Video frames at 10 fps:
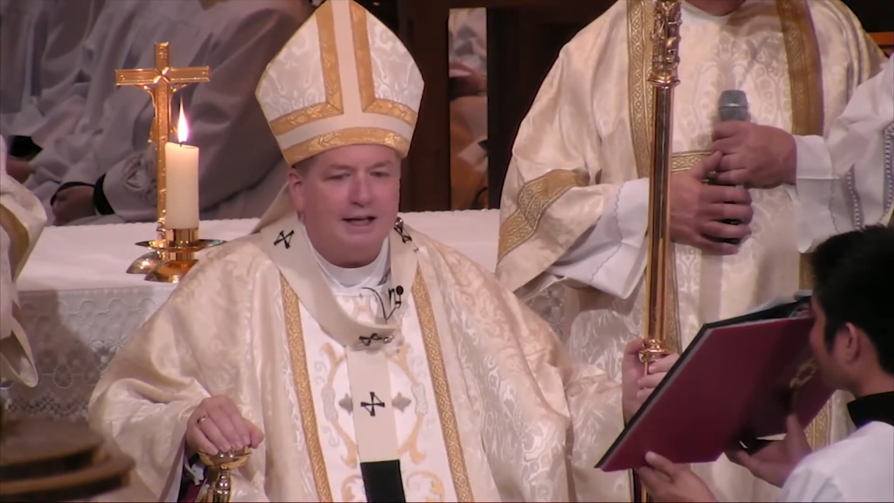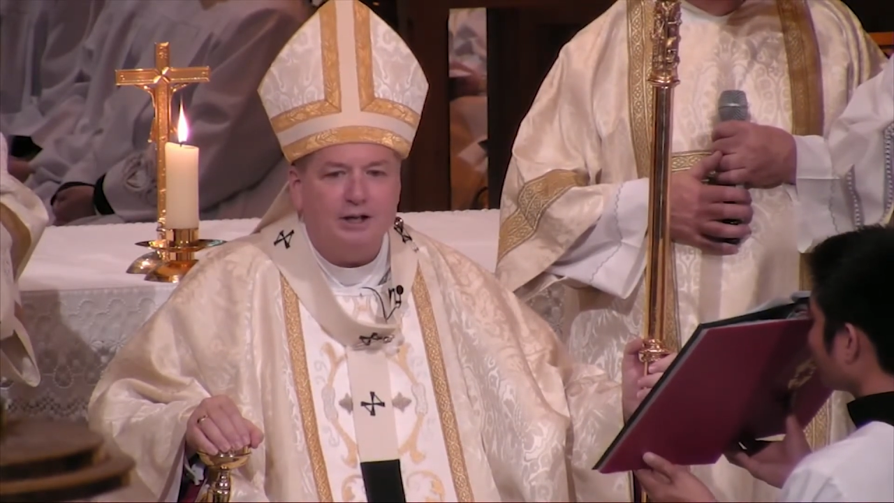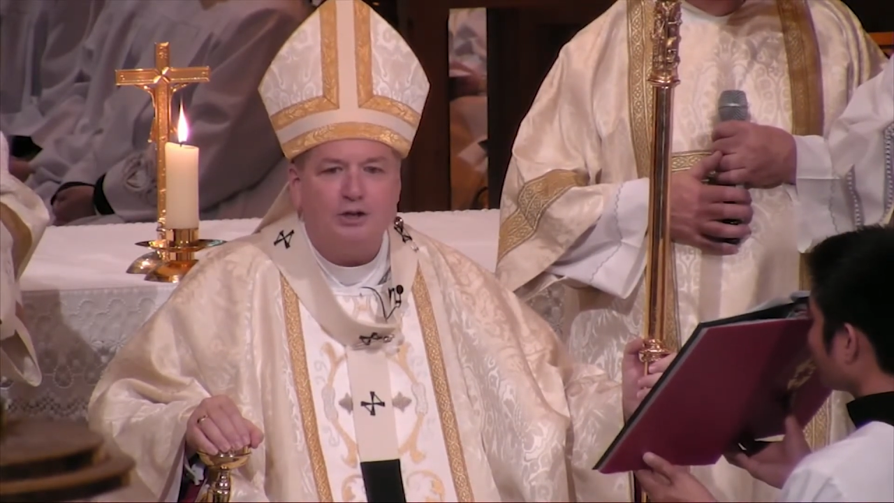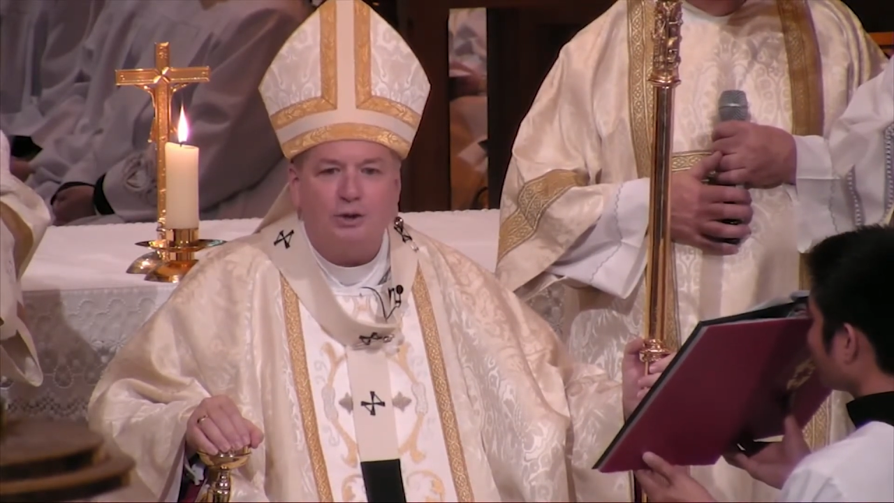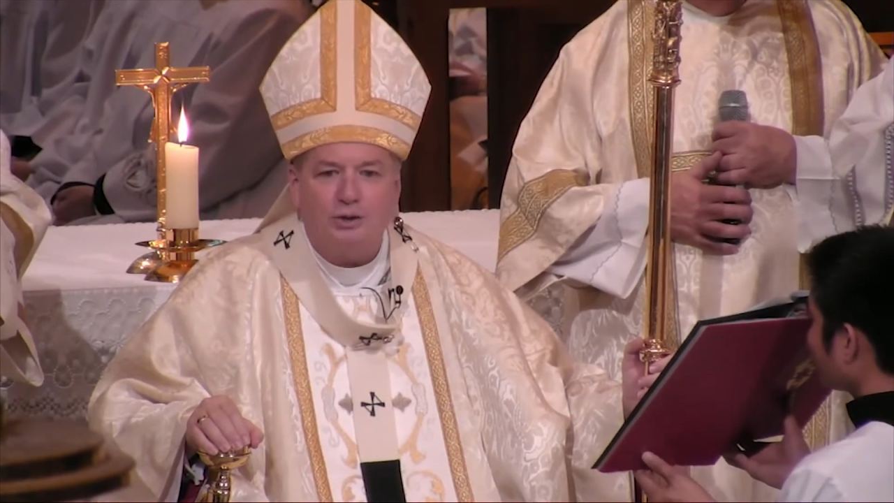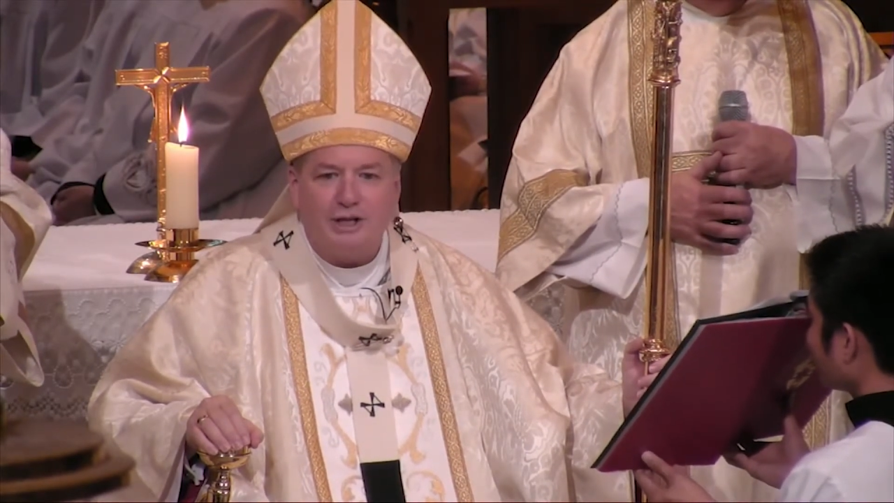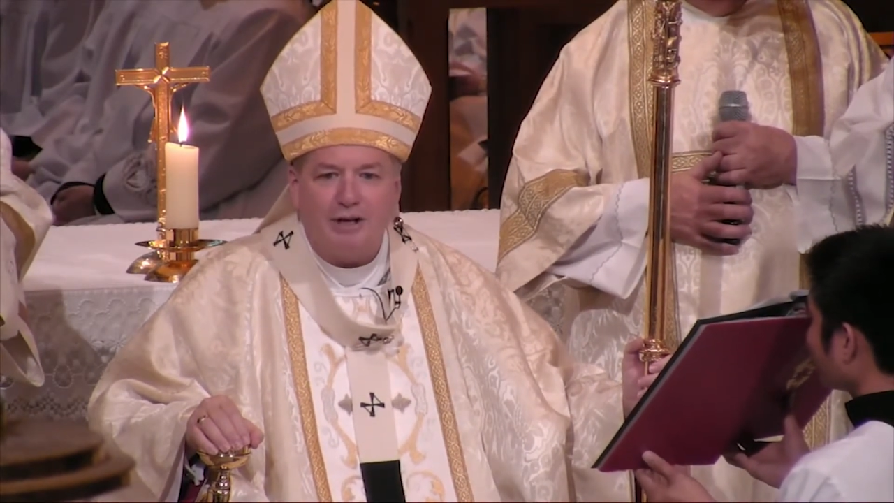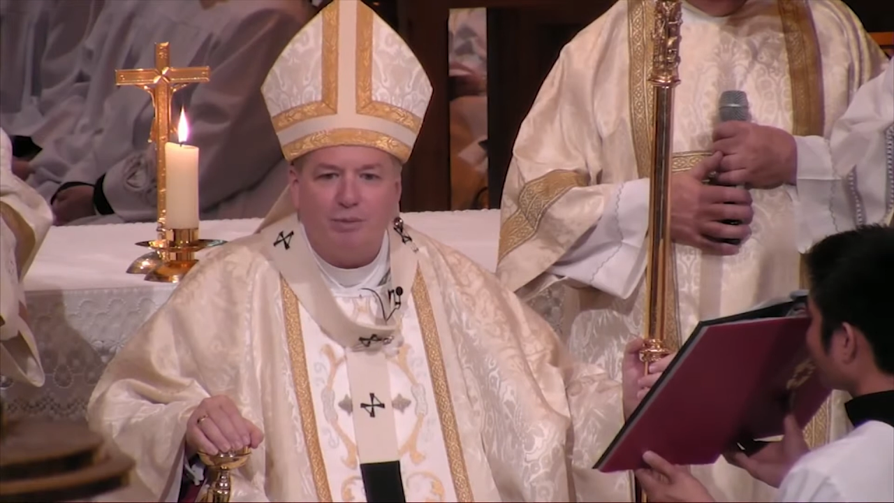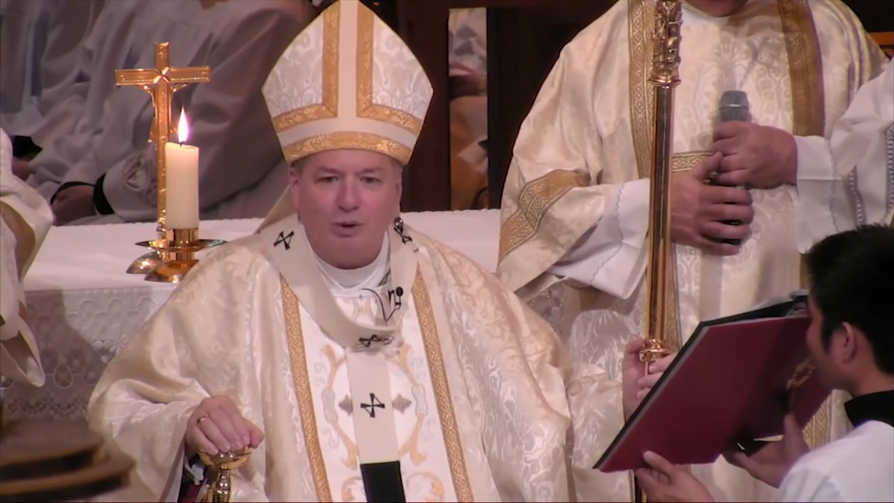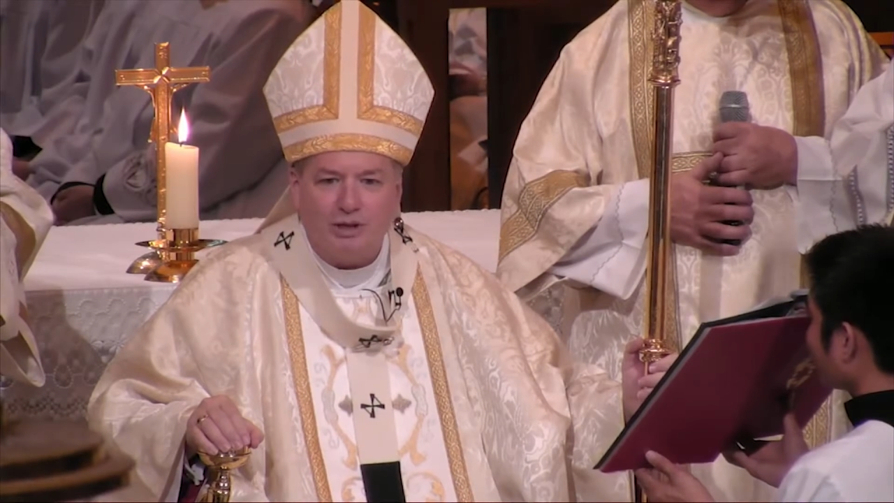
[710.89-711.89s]
Hindus
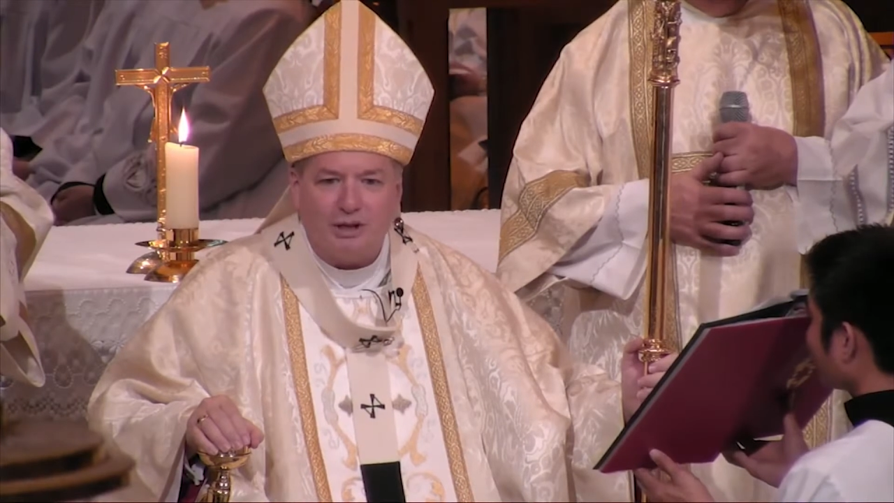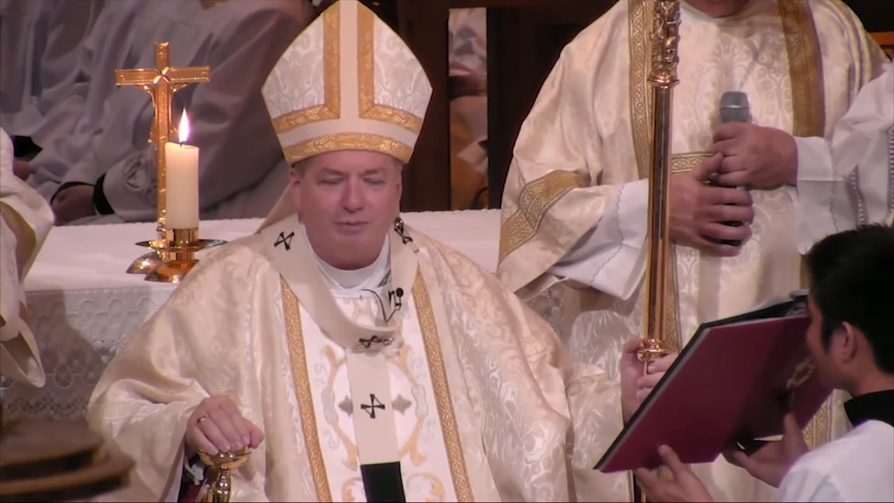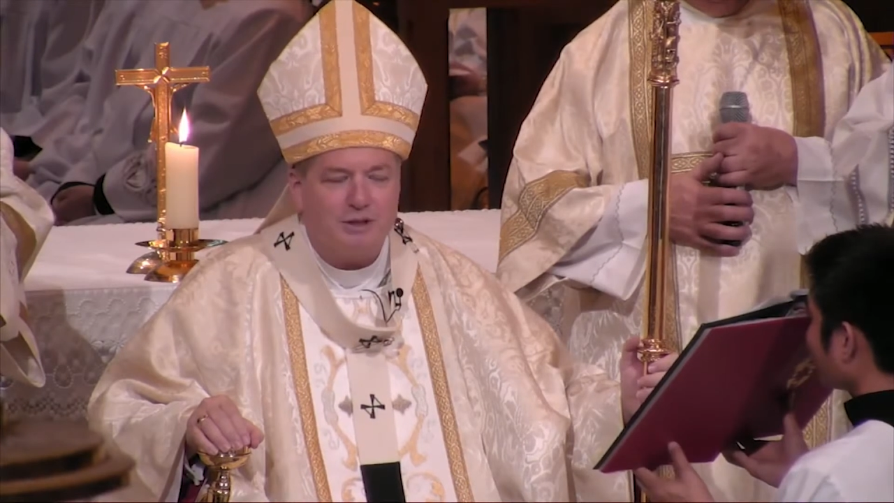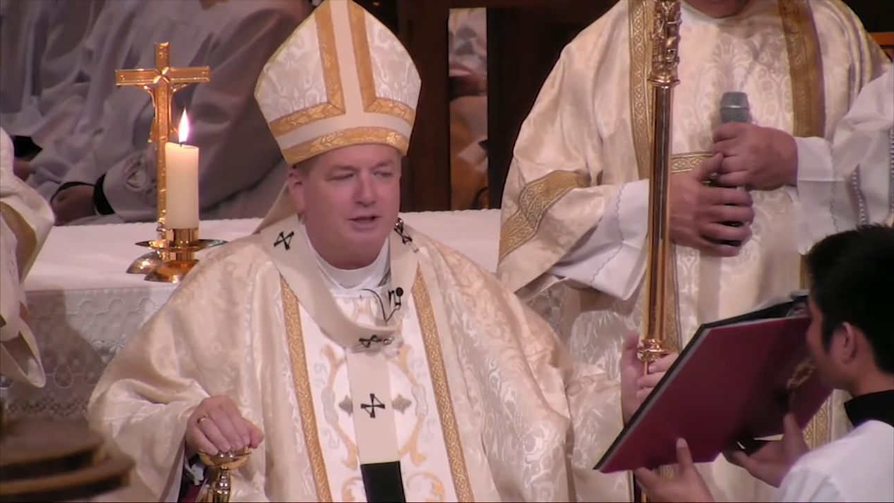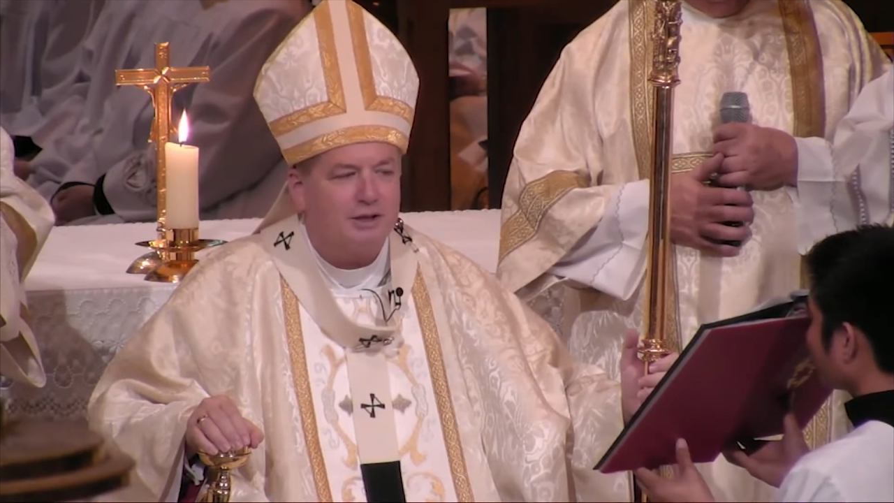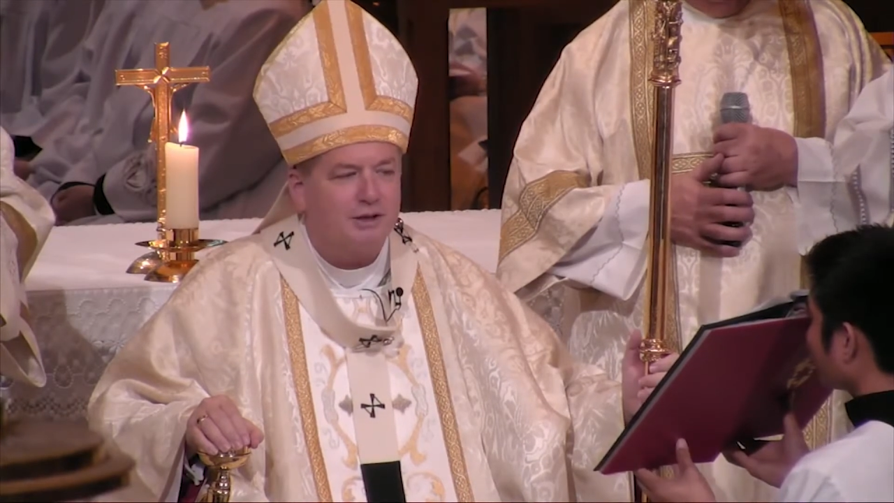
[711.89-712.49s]
and Muslims